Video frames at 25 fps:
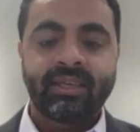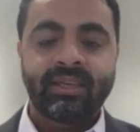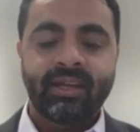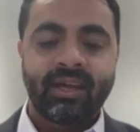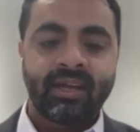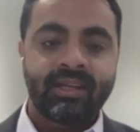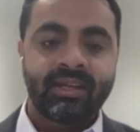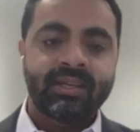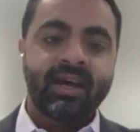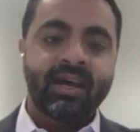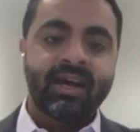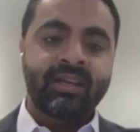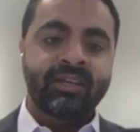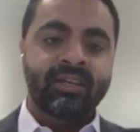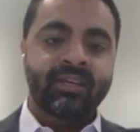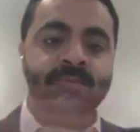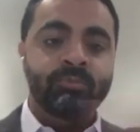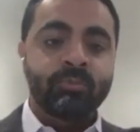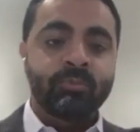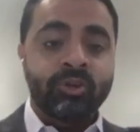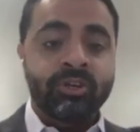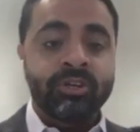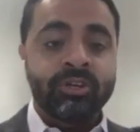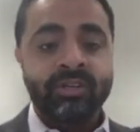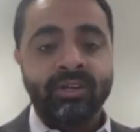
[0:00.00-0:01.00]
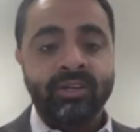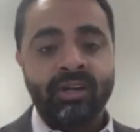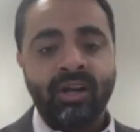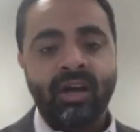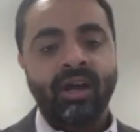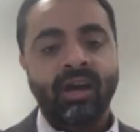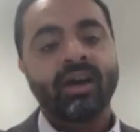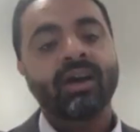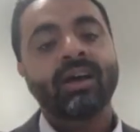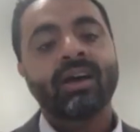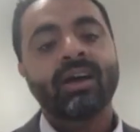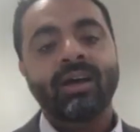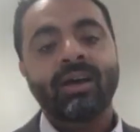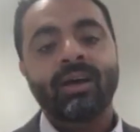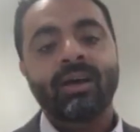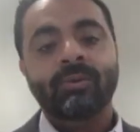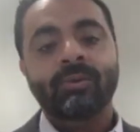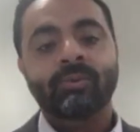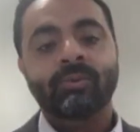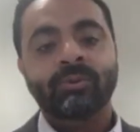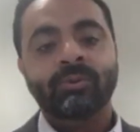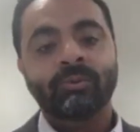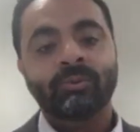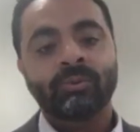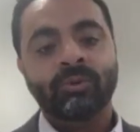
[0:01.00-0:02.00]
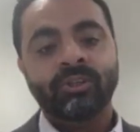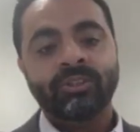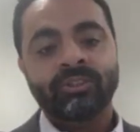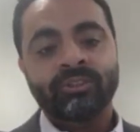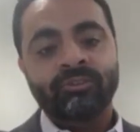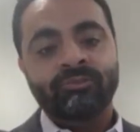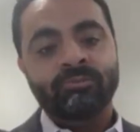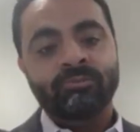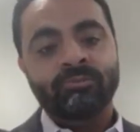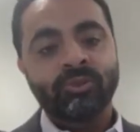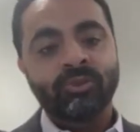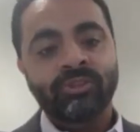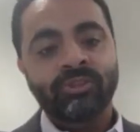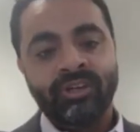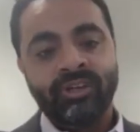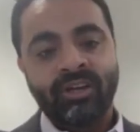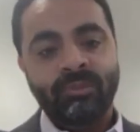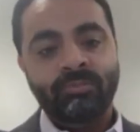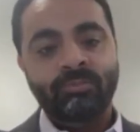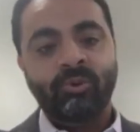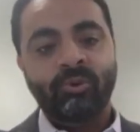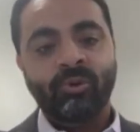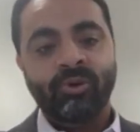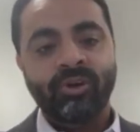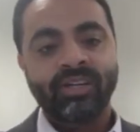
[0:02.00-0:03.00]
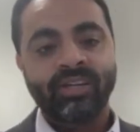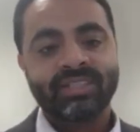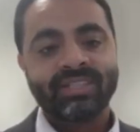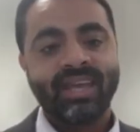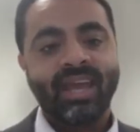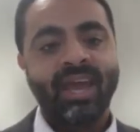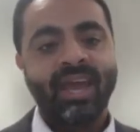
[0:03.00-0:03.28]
the Adani Mundra, world of Mundra port,